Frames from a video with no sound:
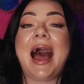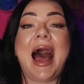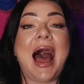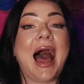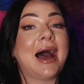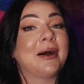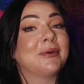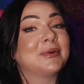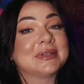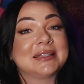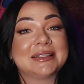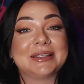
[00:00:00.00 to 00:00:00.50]

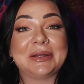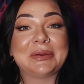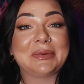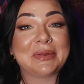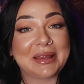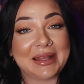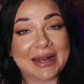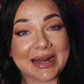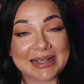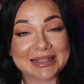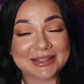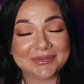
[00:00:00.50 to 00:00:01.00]
I will see you in
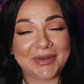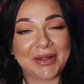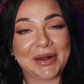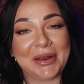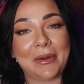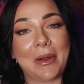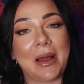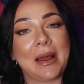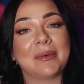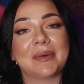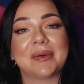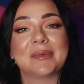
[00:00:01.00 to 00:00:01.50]
the next
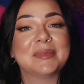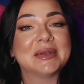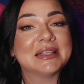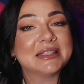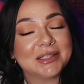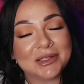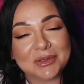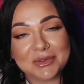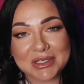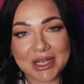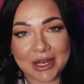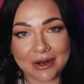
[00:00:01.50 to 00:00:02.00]
video. I will
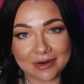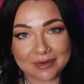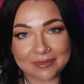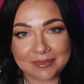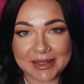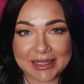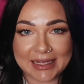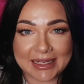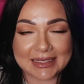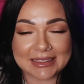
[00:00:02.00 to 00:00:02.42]
miss you terribly.